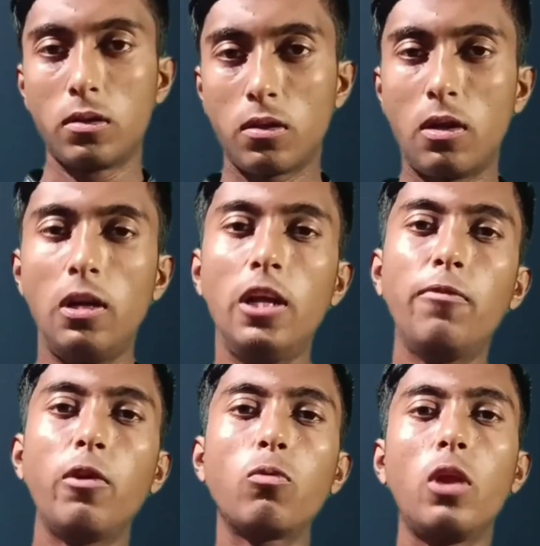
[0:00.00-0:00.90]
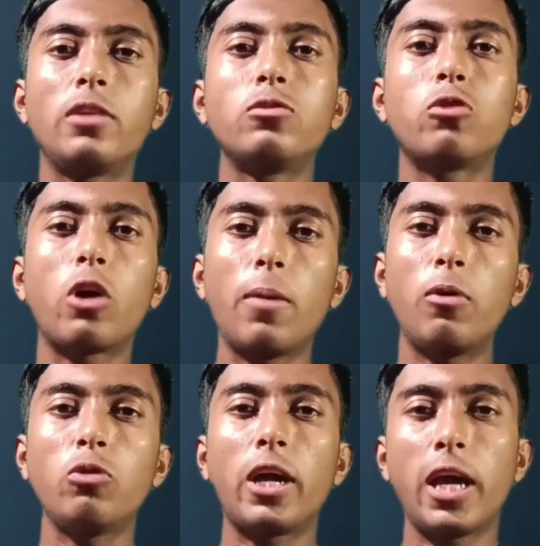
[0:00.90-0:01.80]
Thirdly, if I would like to talk
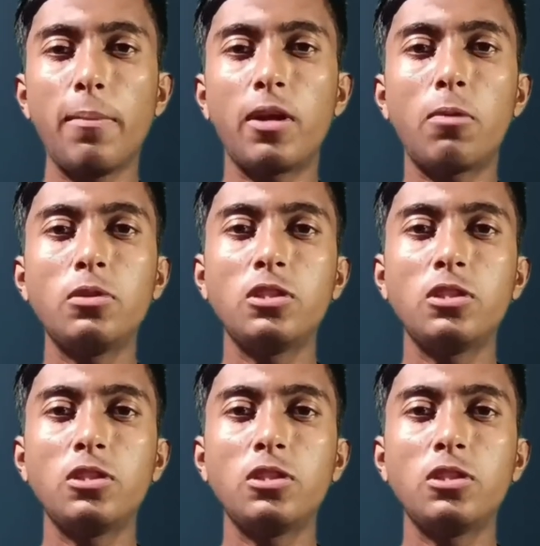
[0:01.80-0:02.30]
about the camera of